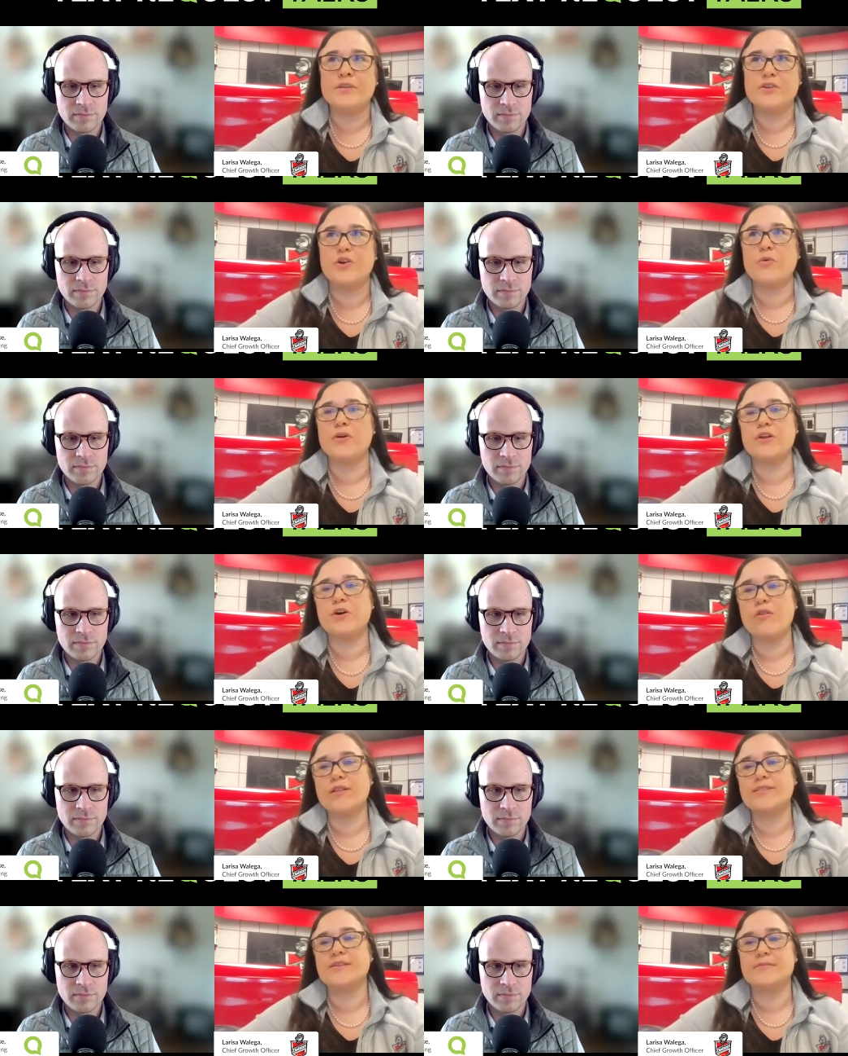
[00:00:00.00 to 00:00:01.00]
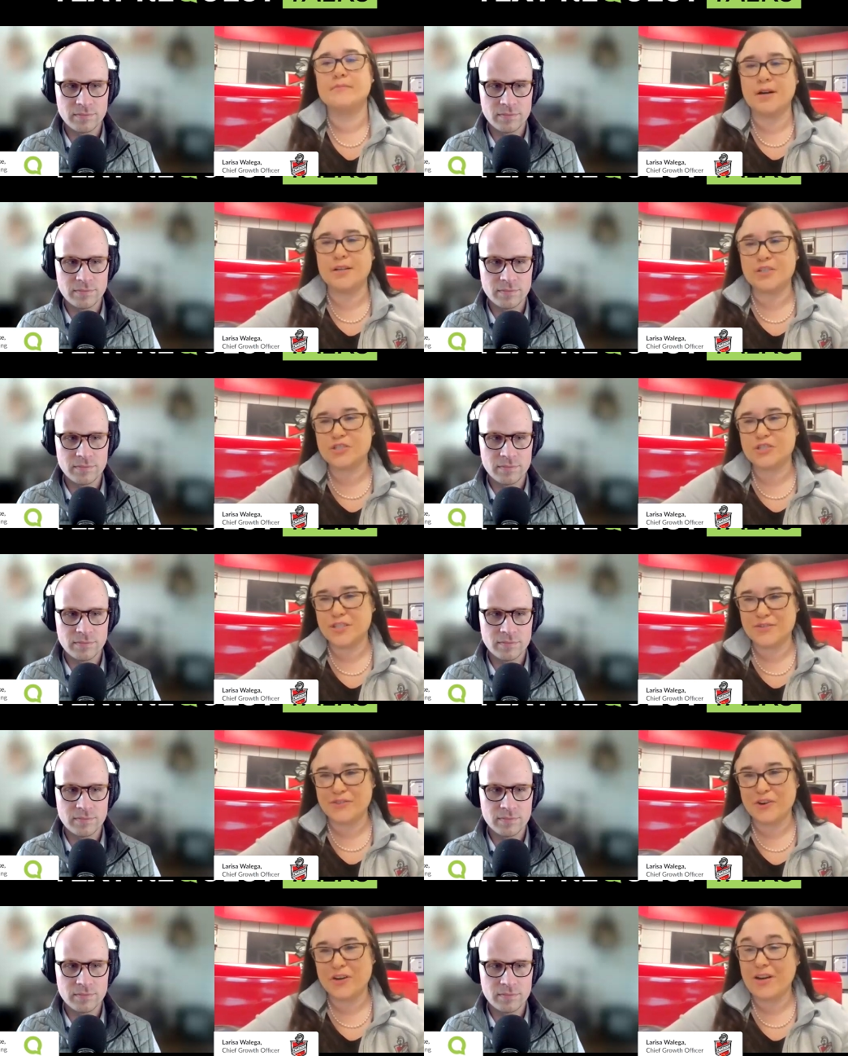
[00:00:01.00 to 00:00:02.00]
Speaker 1: You know, we know that's a much
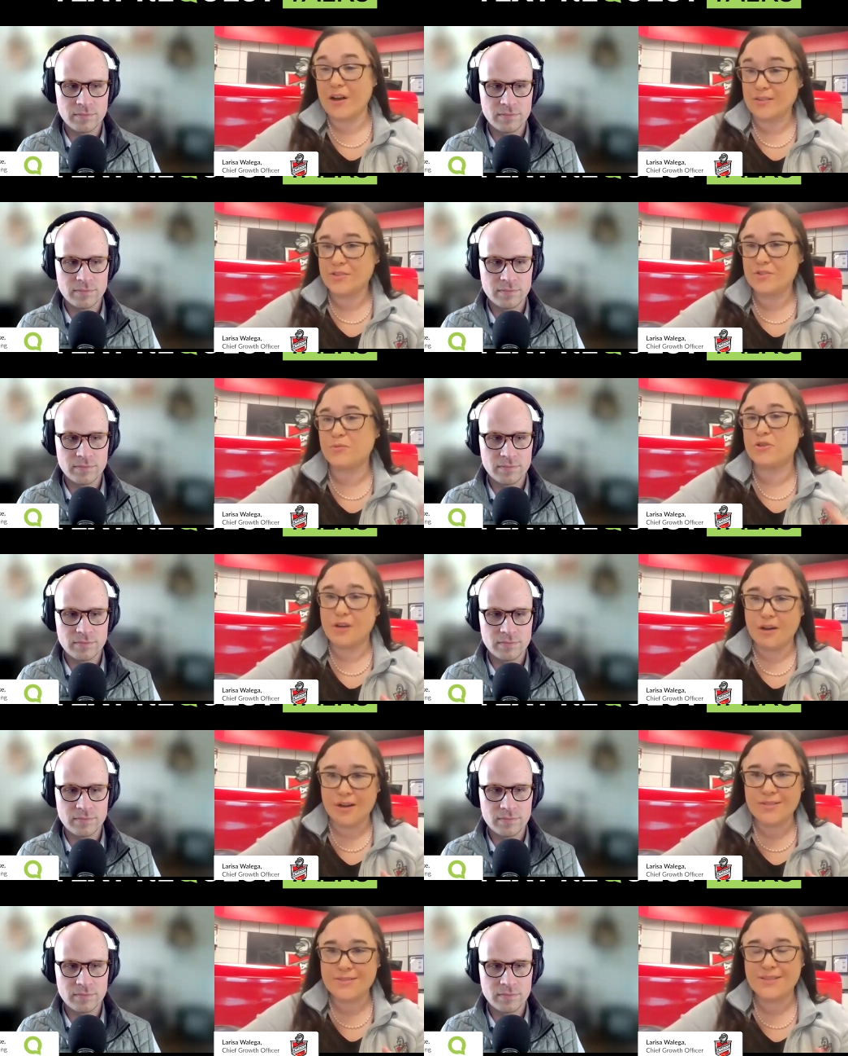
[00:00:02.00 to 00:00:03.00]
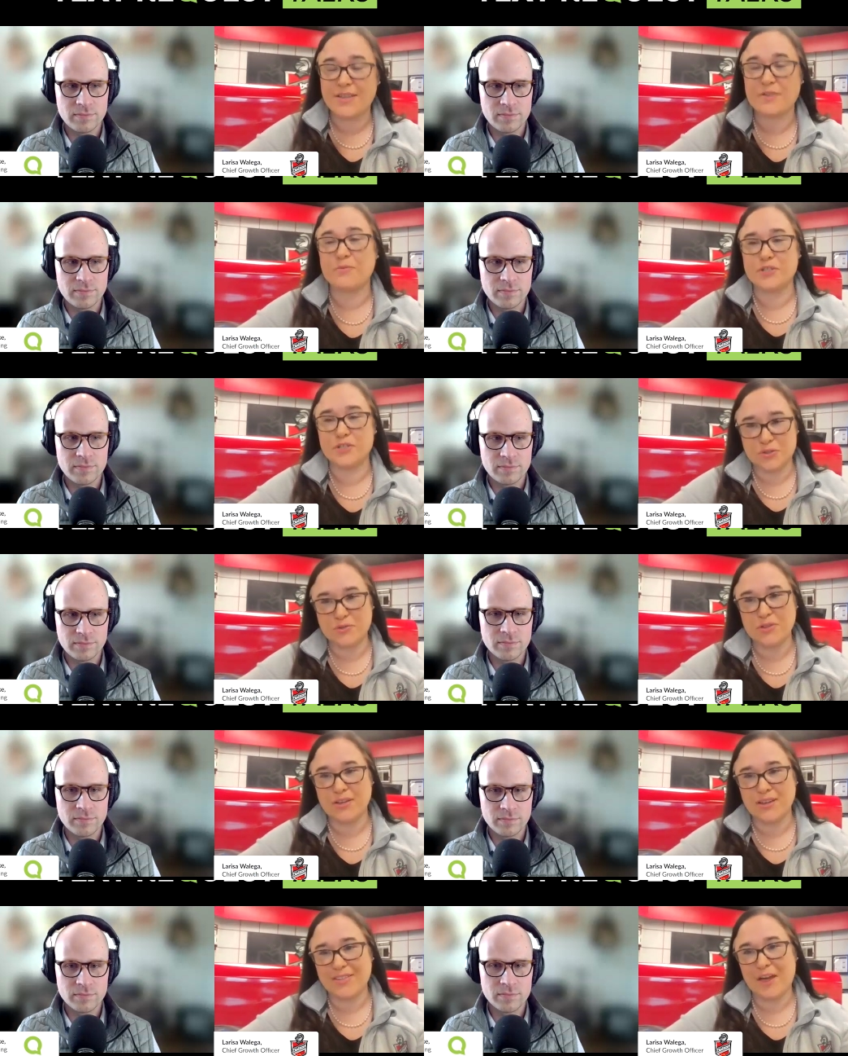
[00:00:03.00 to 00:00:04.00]
different customer to us, and we do
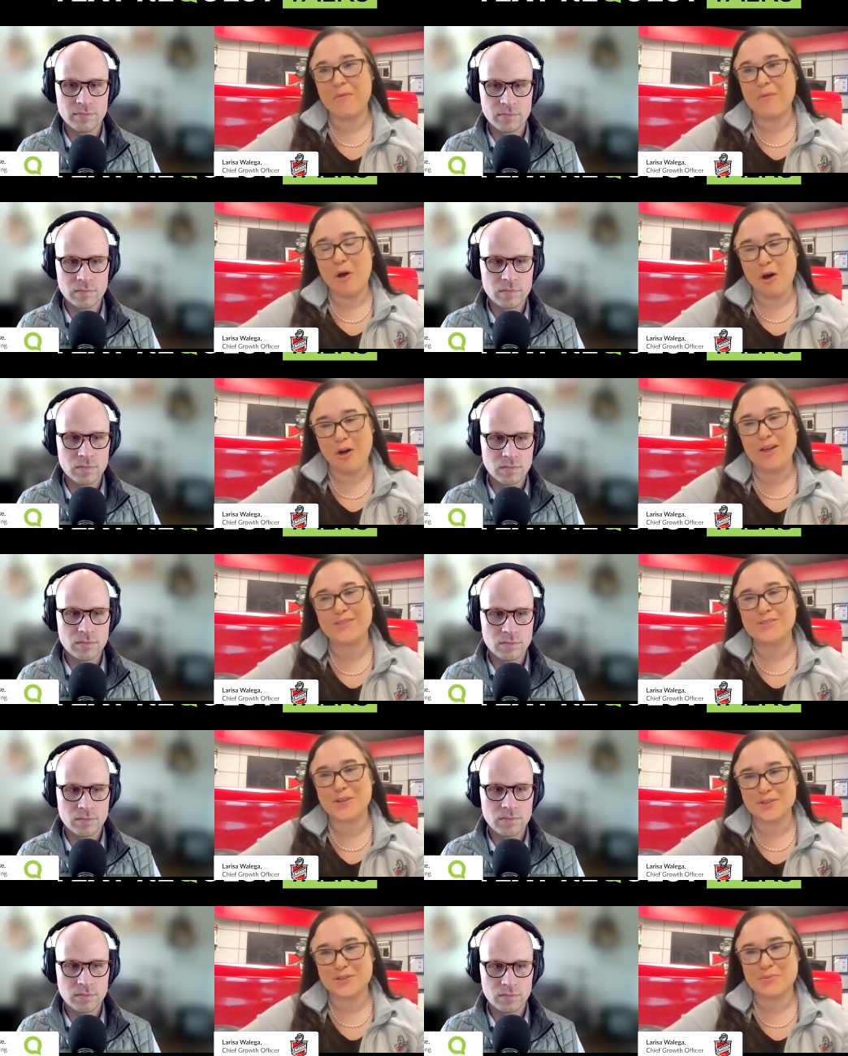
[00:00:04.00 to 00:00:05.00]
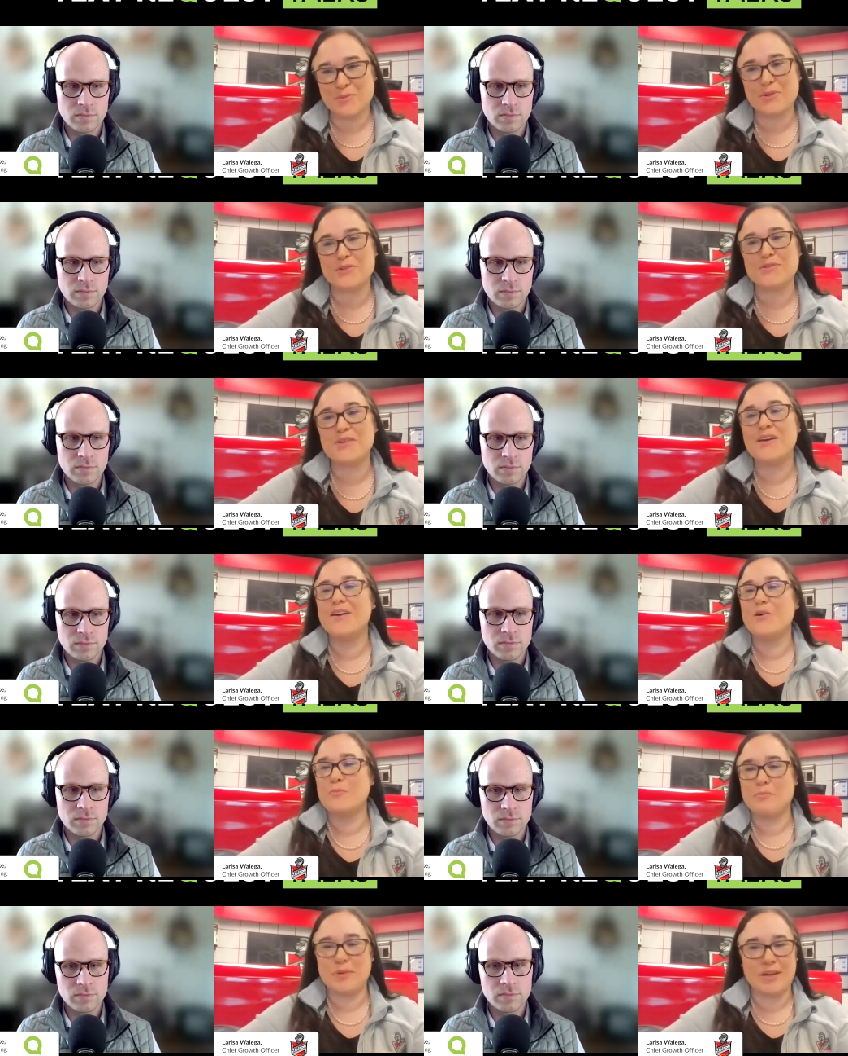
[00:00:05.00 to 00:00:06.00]
look at them all as customers,
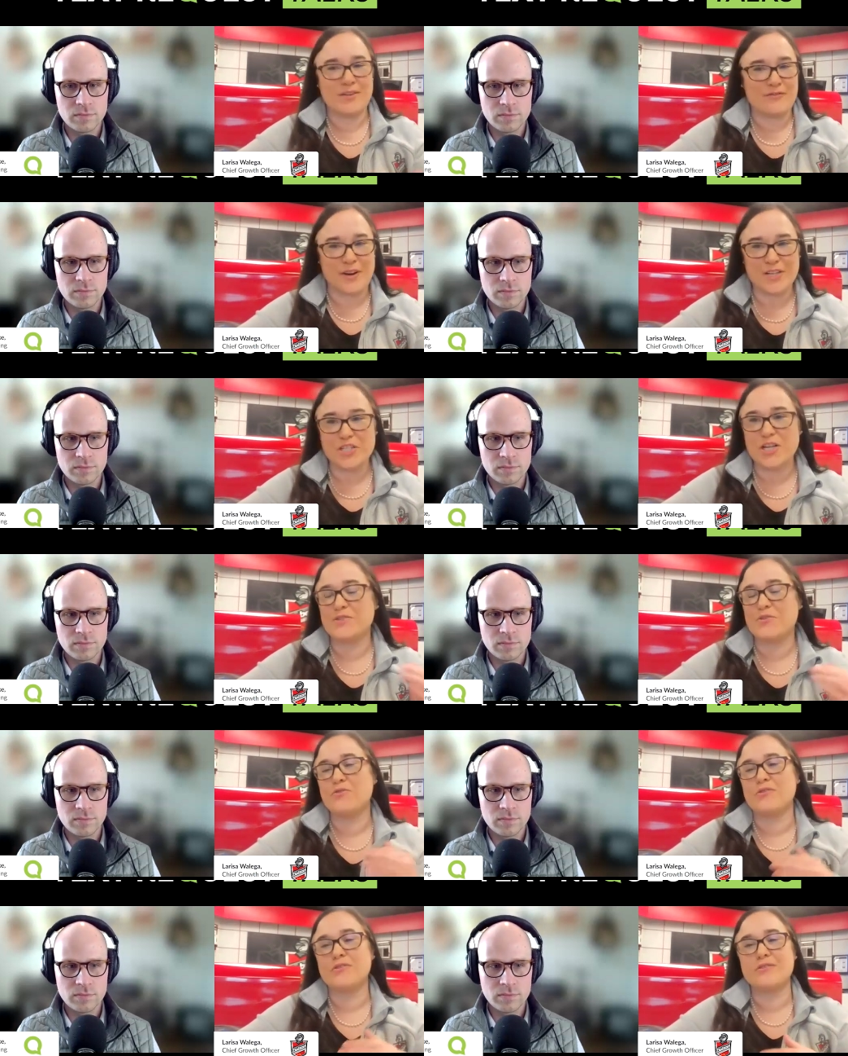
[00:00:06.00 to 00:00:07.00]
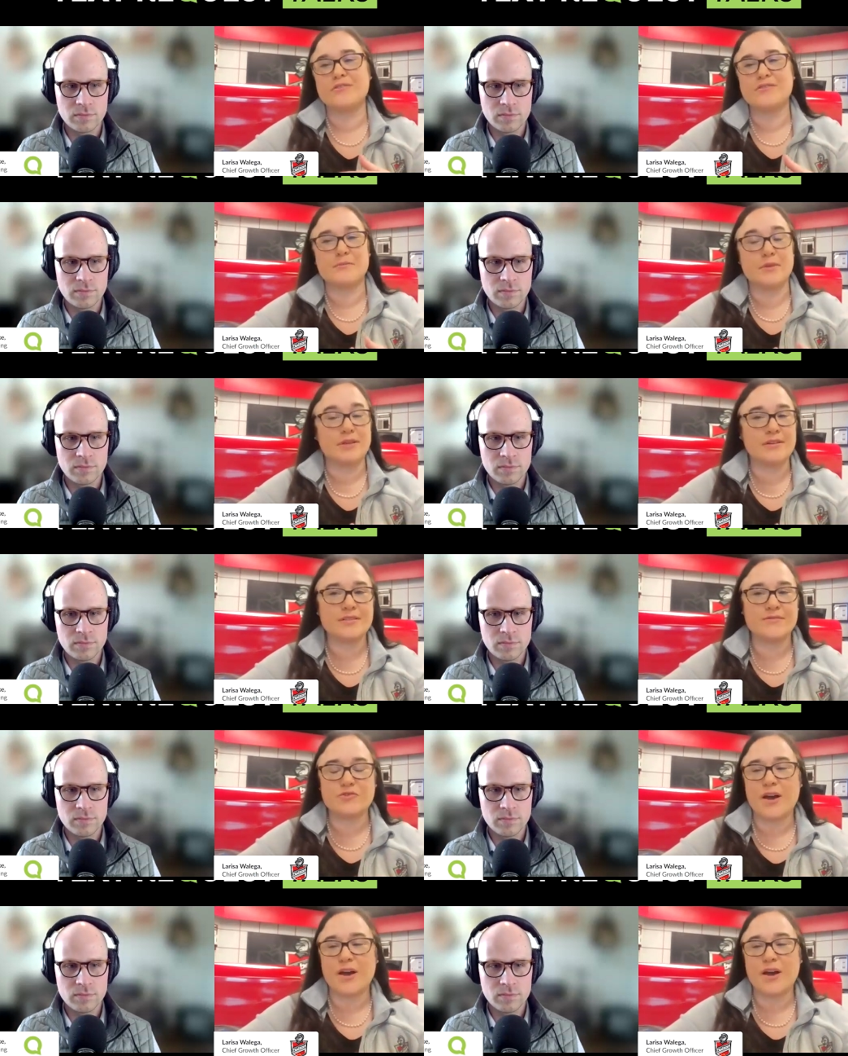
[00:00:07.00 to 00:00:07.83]
be it franchise owners, the millions of